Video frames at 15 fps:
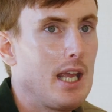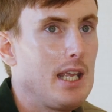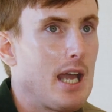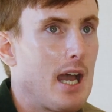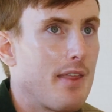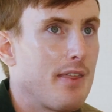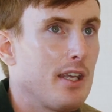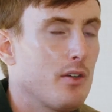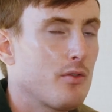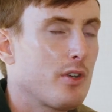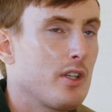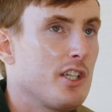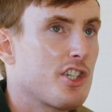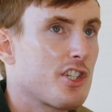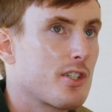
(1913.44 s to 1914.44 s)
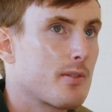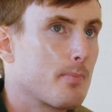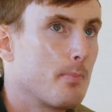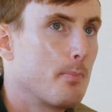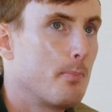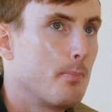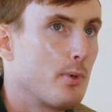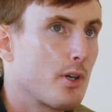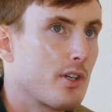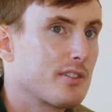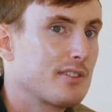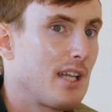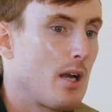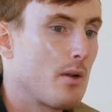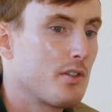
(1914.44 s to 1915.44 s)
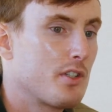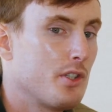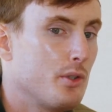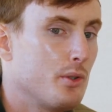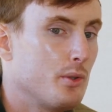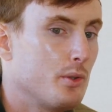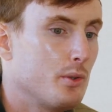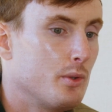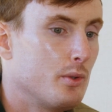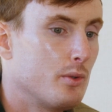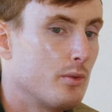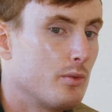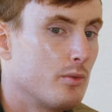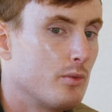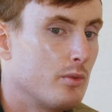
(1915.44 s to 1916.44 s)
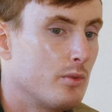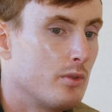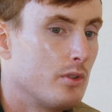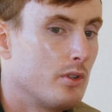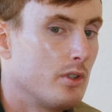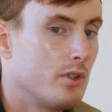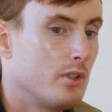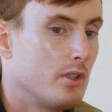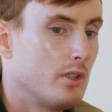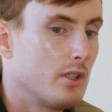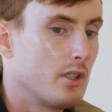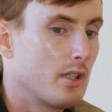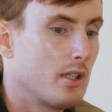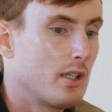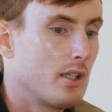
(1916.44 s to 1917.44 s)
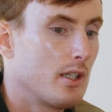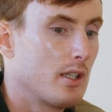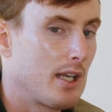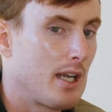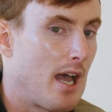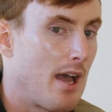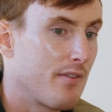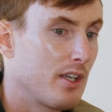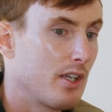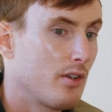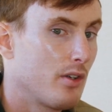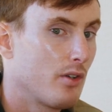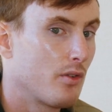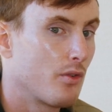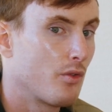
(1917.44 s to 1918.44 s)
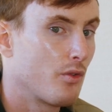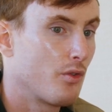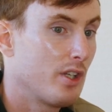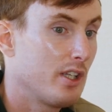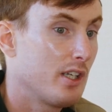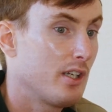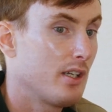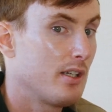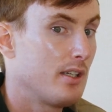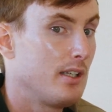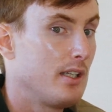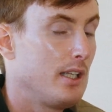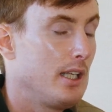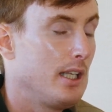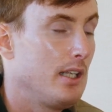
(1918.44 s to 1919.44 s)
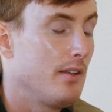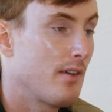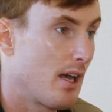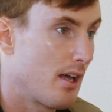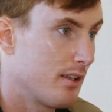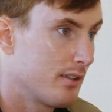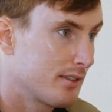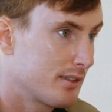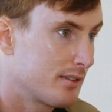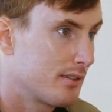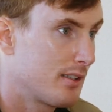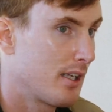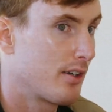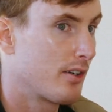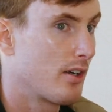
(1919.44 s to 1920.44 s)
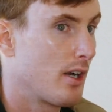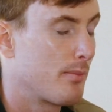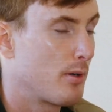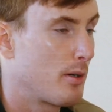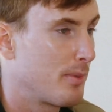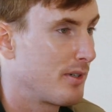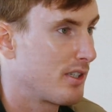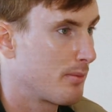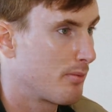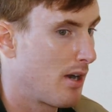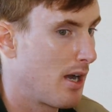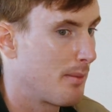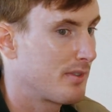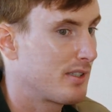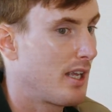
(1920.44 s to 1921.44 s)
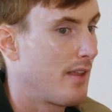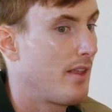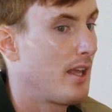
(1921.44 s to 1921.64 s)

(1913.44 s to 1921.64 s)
Yeah, I think it really just boils down to having really good evals that are appropriate to the prompt, and